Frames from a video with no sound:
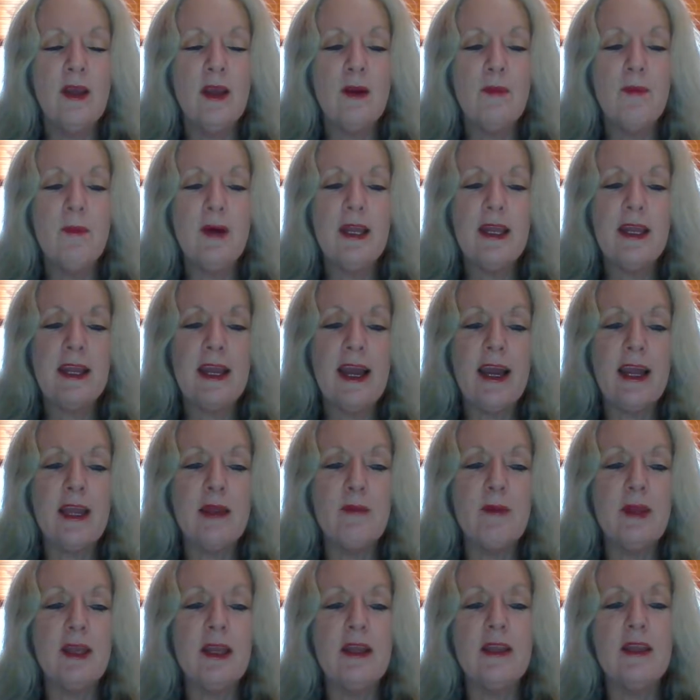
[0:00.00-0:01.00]
Money
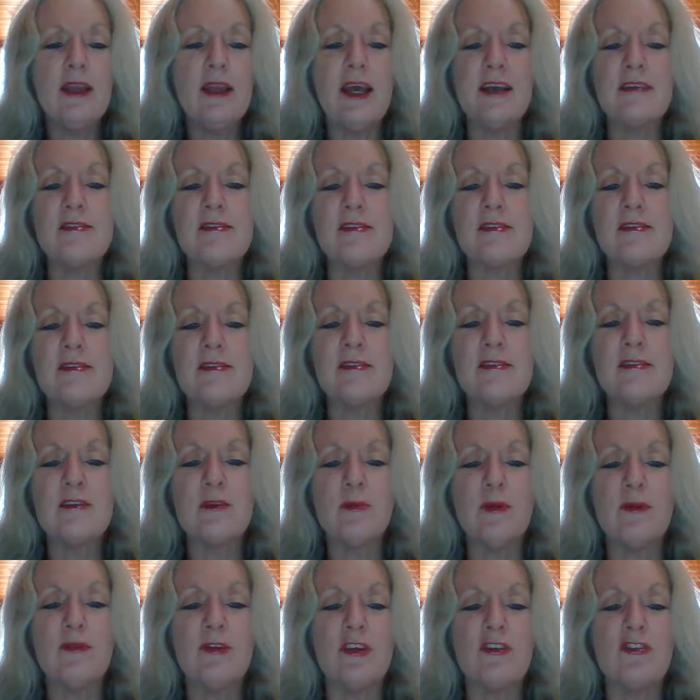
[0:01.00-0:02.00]
came in as a
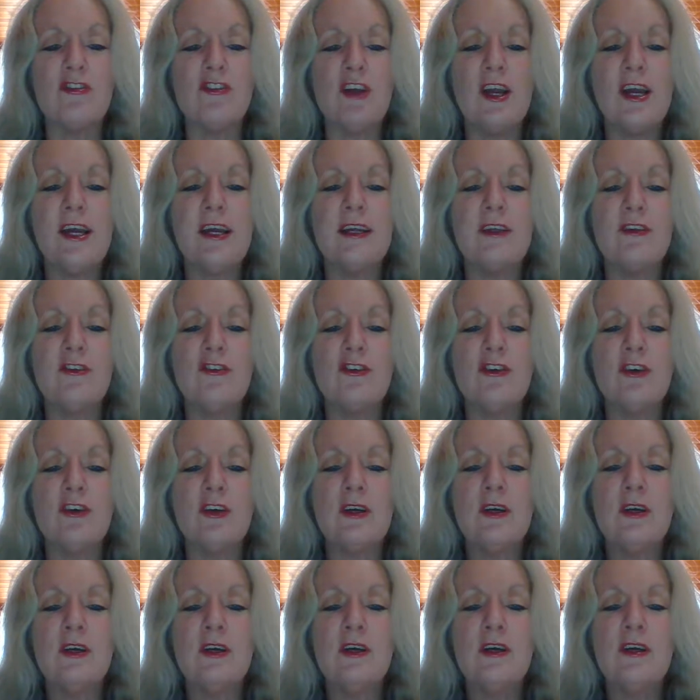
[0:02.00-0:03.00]
system of exchange
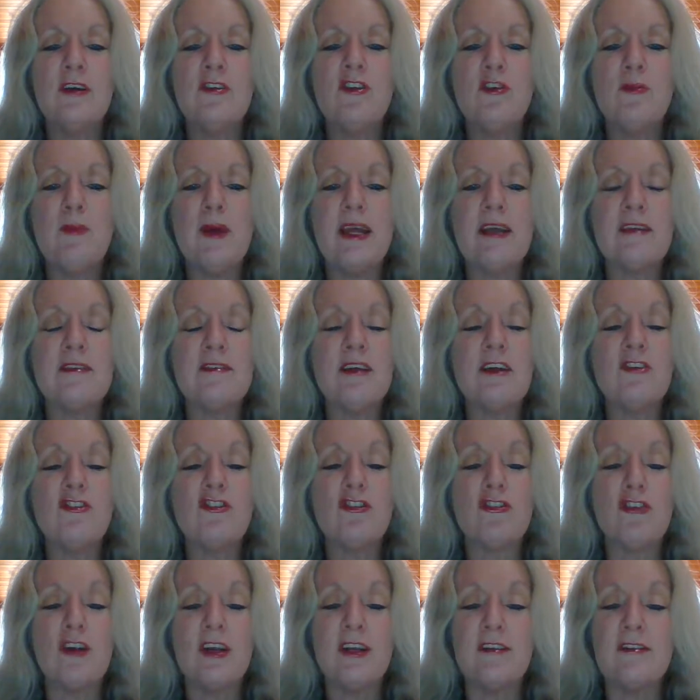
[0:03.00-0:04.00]
to make
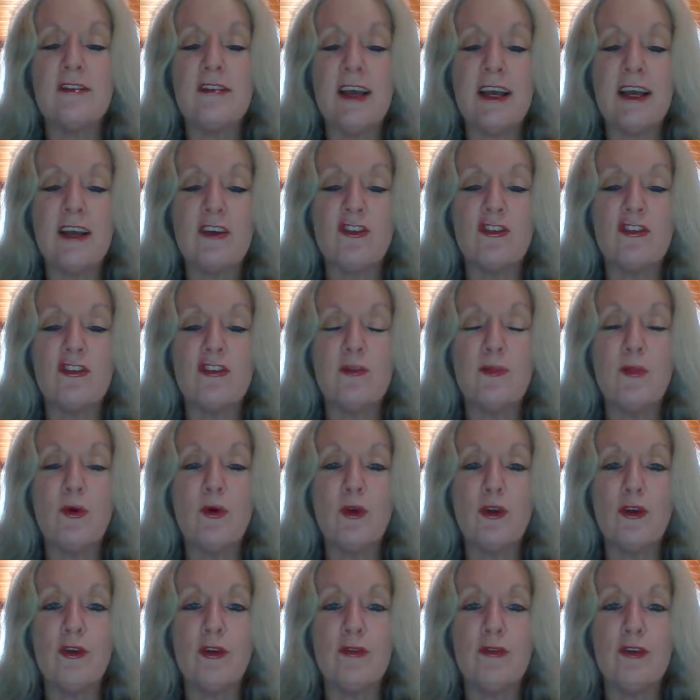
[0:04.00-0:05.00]
such transactions
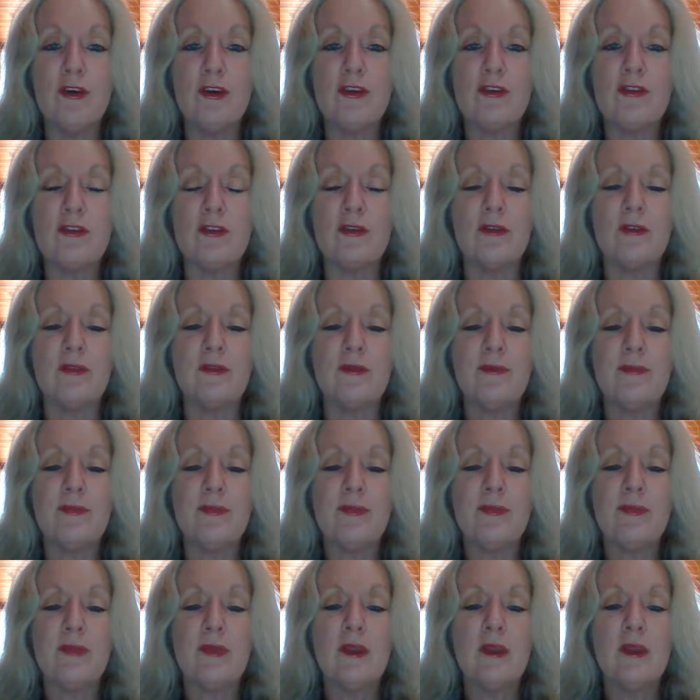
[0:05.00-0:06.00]
more universal.
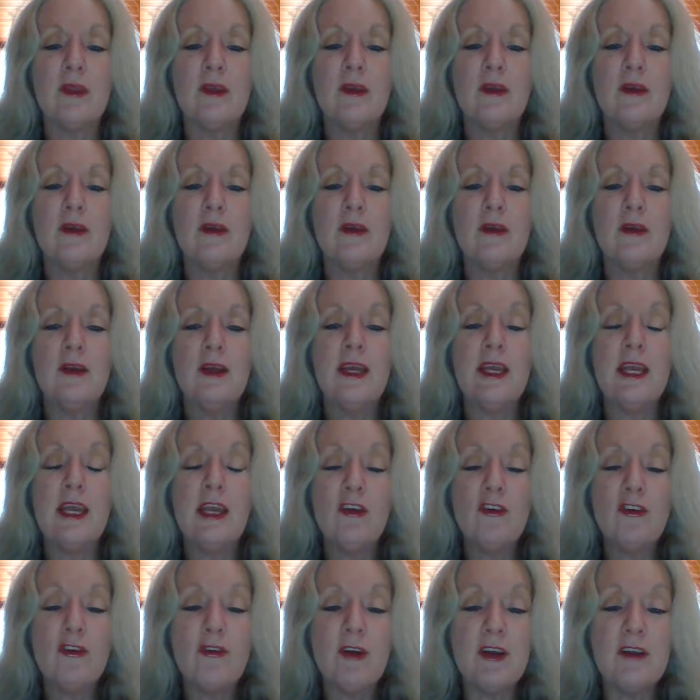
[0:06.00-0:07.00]

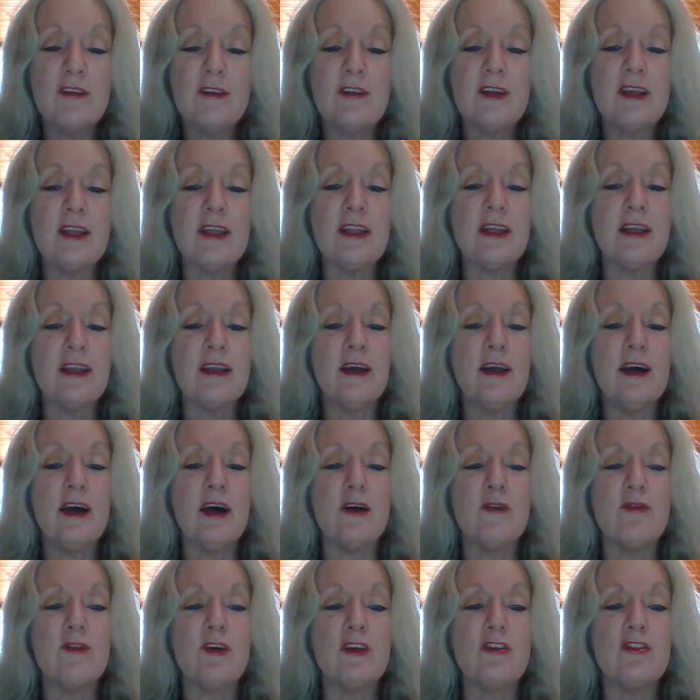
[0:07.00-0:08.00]
Interestingly
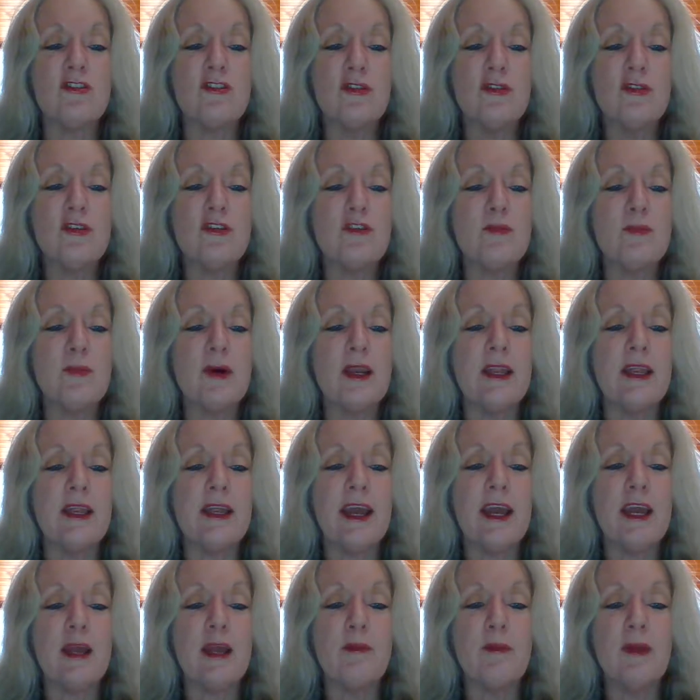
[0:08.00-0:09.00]
enough, as soon as money
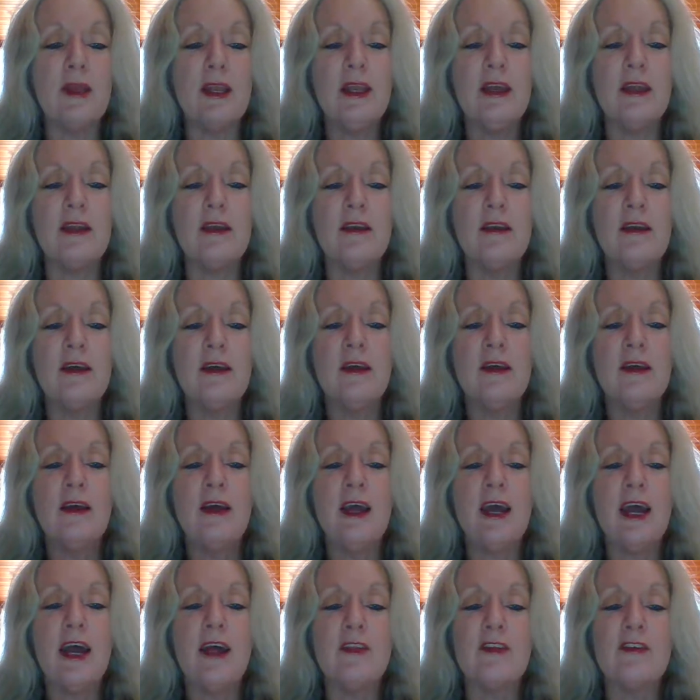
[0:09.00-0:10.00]
came in
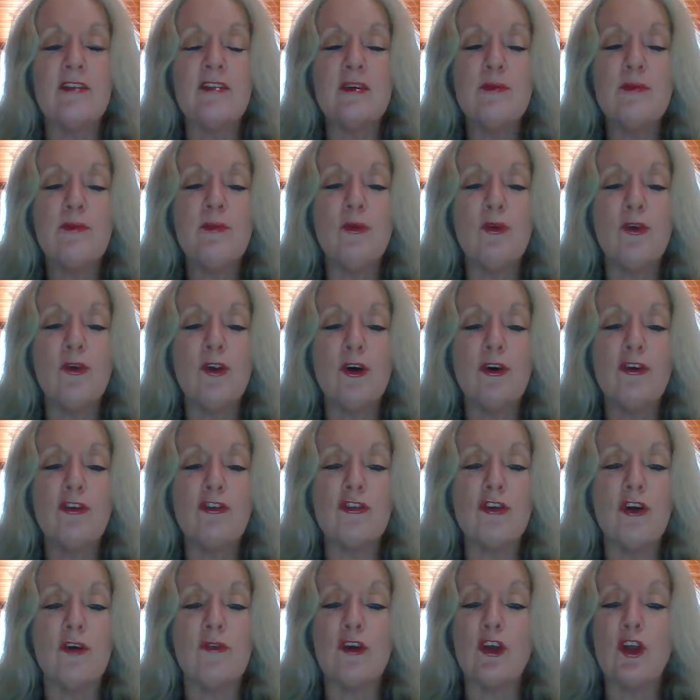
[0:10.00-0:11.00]
and the simple
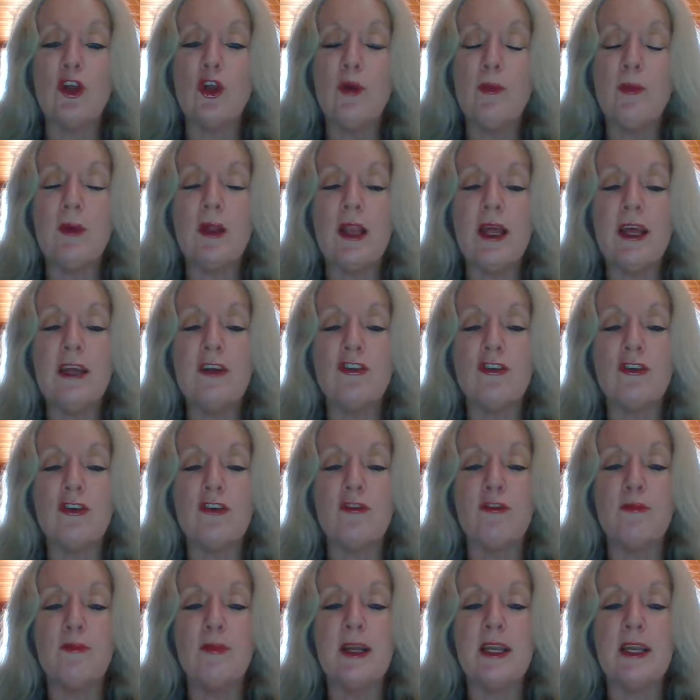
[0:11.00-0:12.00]
notion of accumulation
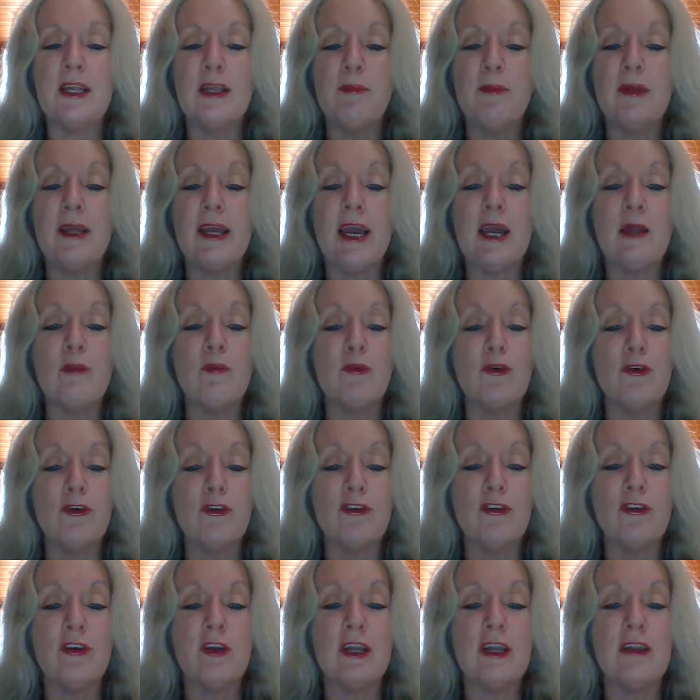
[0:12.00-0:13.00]
of money became
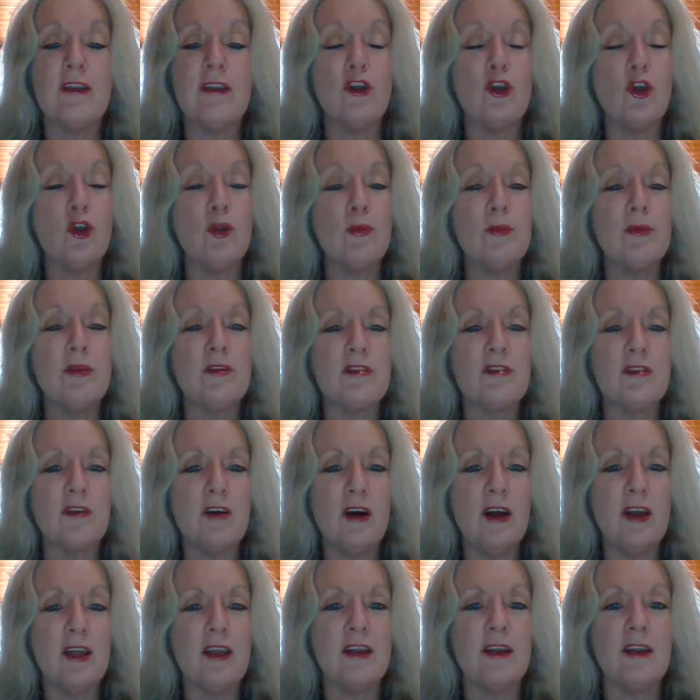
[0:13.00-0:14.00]
rooted in the human
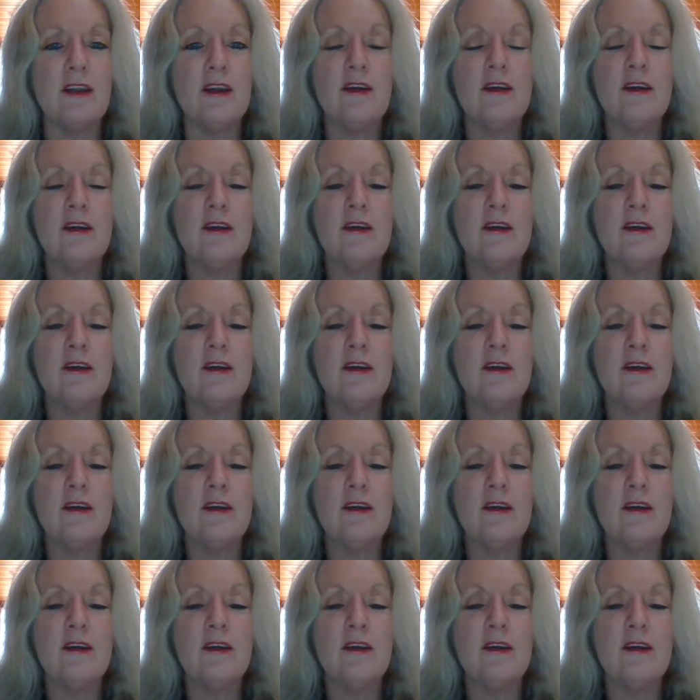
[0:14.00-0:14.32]
psyche,